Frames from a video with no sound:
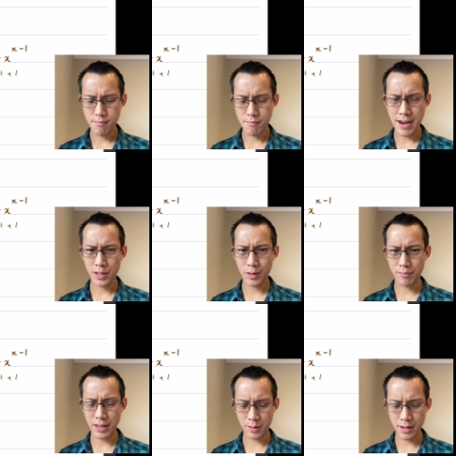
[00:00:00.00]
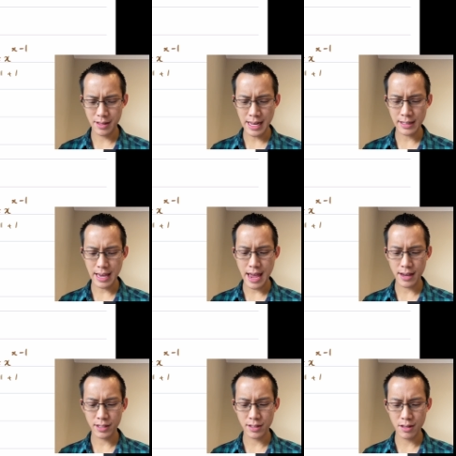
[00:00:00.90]
minus 1 plus 1, that's
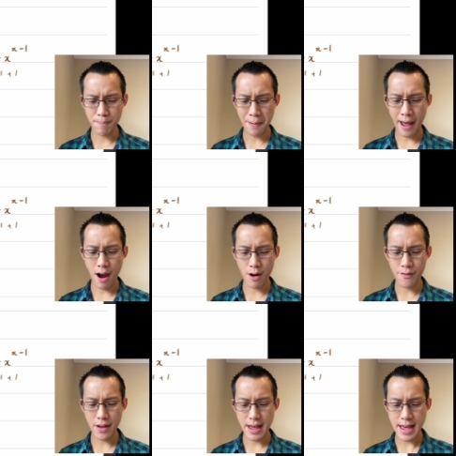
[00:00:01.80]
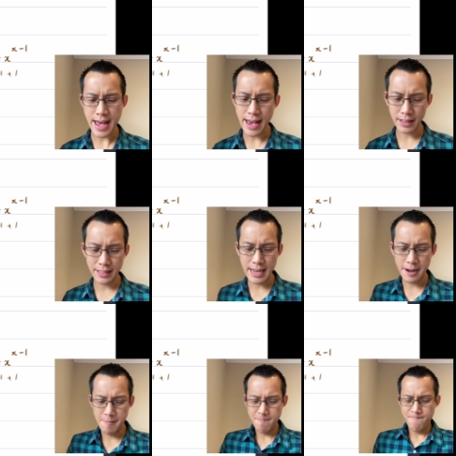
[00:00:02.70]
x to the power of x.
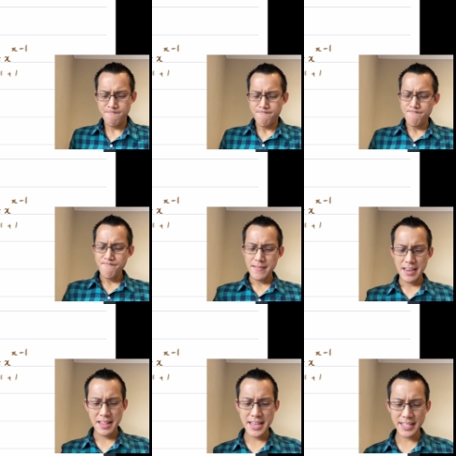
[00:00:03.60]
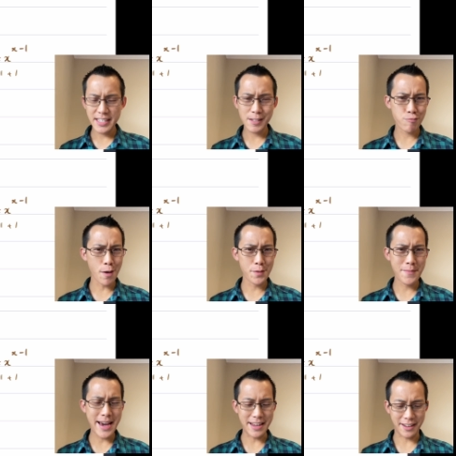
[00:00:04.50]
Now, this is
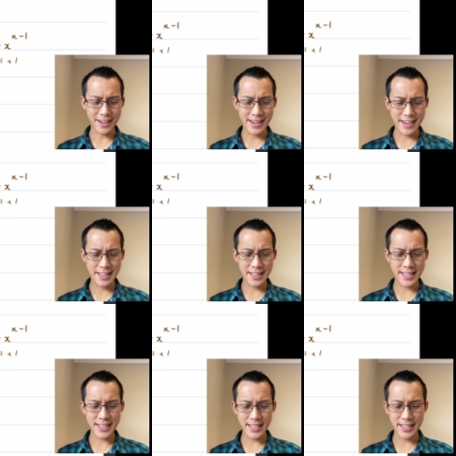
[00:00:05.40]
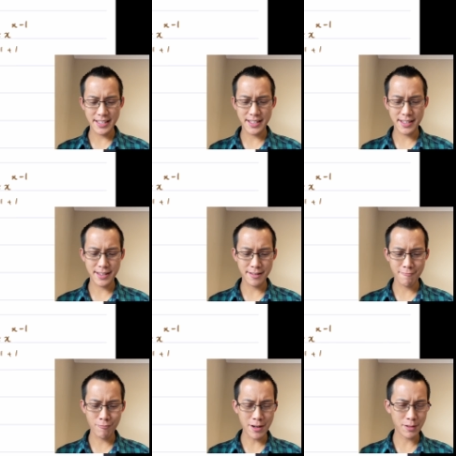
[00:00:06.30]
problematic. Uh, this is,
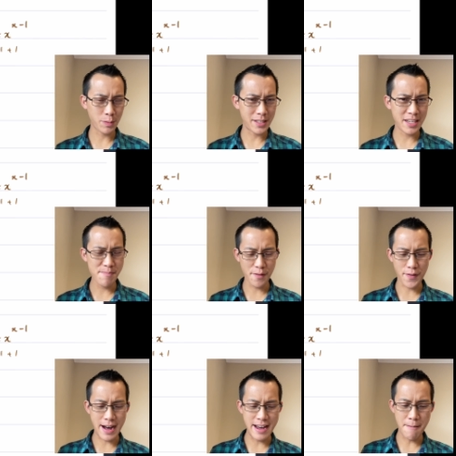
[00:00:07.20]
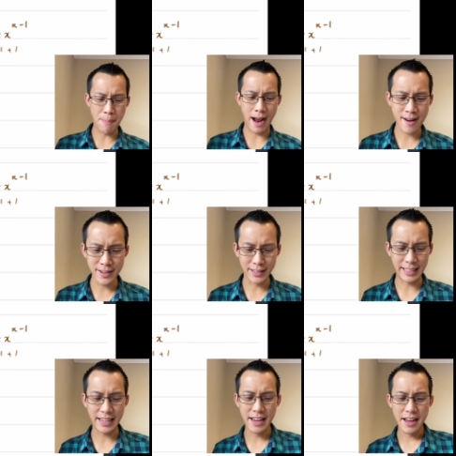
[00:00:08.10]
once we simplify,
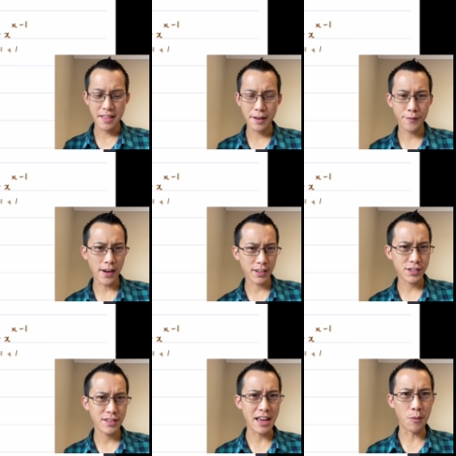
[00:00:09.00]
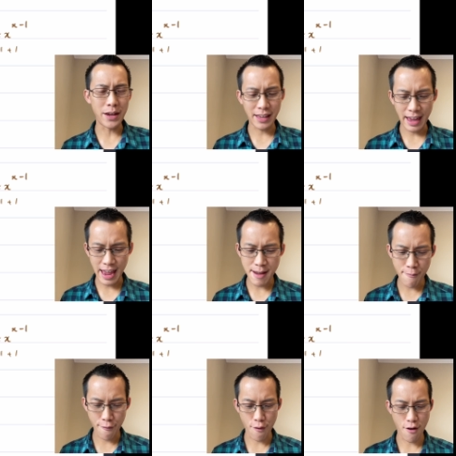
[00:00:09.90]
apparently the function that we came
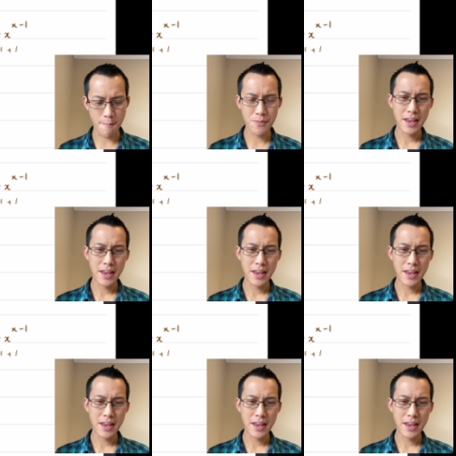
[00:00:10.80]
from.